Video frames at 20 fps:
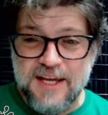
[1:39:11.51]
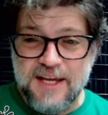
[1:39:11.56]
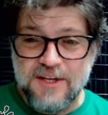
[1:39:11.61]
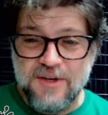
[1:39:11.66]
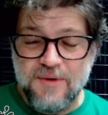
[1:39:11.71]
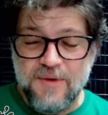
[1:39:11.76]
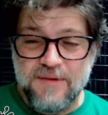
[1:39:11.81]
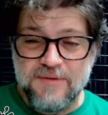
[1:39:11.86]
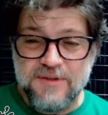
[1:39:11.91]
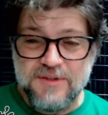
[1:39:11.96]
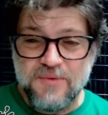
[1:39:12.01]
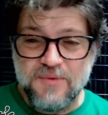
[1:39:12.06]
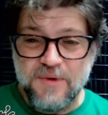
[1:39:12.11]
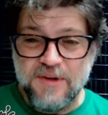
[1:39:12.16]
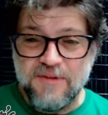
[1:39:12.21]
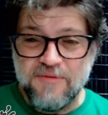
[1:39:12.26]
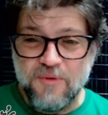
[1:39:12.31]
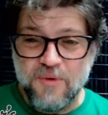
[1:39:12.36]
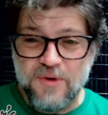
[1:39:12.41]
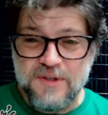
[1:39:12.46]
You have a
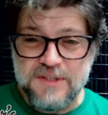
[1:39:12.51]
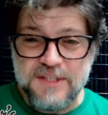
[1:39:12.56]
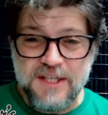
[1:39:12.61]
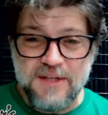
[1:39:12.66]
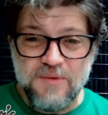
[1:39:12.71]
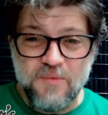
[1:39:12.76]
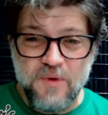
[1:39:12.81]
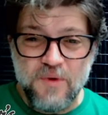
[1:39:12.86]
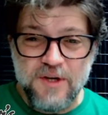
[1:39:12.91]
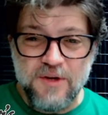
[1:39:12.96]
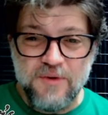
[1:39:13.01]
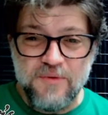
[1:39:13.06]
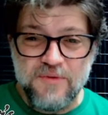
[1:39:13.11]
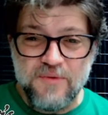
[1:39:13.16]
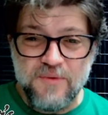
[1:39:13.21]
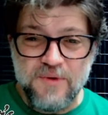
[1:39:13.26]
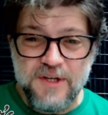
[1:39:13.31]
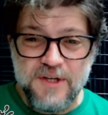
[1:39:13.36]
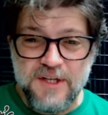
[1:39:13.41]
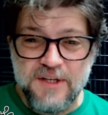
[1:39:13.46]
2014
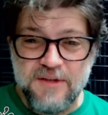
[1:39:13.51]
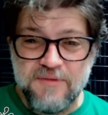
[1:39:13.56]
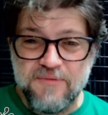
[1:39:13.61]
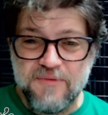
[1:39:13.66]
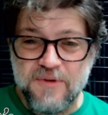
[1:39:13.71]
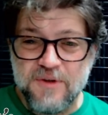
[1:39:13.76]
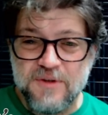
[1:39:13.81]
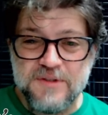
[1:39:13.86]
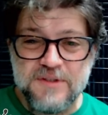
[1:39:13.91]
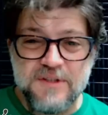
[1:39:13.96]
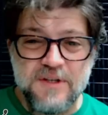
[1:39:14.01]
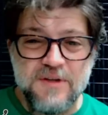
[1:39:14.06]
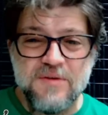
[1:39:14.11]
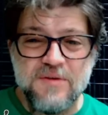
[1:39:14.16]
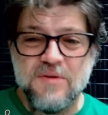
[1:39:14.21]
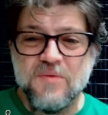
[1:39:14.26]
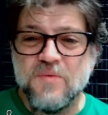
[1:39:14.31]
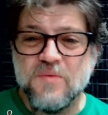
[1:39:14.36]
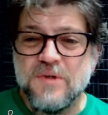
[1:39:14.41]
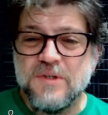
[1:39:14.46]
103 first
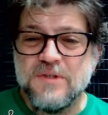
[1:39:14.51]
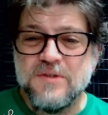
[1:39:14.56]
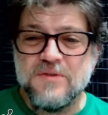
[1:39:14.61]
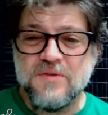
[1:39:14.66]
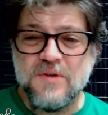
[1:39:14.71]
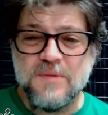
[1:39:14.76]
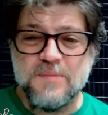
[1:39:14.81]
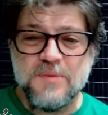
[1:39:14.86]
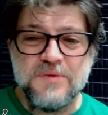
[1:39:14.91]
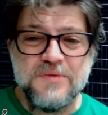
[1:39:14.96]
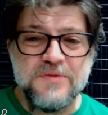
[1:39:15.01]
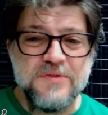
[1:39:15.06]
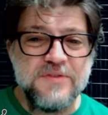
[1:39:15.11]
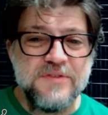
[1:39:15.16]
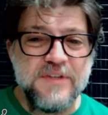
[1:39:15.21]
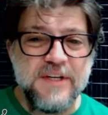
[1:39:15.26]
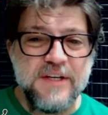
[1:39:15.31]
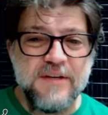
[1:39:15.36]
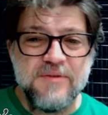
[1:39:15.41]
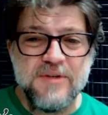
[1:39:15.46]
owner Woods
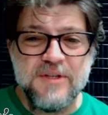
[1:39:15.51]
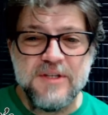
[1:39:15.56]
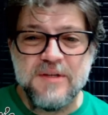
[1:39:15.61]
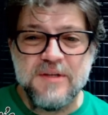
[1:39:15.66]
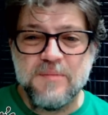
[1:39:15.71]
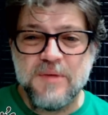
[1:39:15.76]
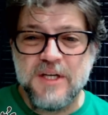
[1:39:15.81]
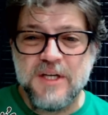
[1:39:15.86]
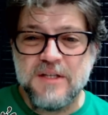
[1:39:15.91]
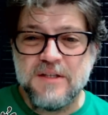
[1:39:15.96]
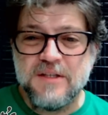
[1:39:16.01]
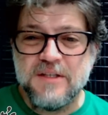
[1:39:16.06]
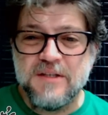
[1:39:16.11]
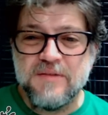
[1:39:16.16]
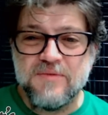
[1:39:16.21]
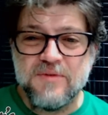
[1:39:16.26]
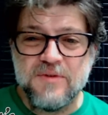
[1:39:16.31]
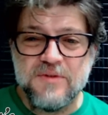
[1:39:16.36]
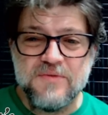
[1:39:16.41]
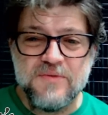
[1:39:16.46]
777 inmate
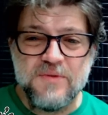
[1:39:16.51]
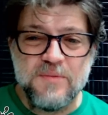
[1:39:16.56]
lifters,